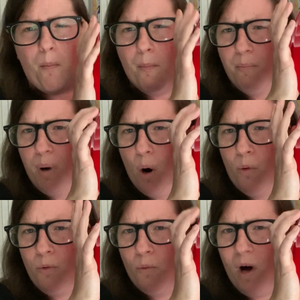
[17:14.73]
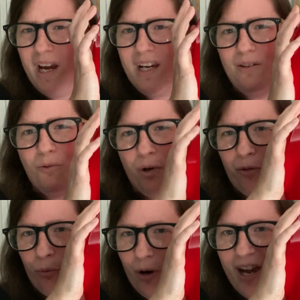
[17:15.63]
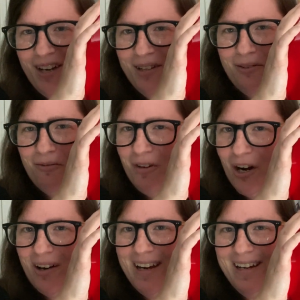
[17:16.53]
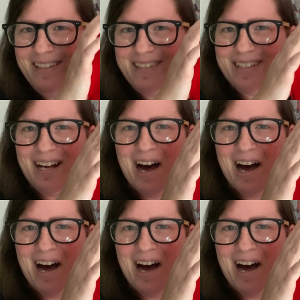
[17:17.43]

bone white with red variant,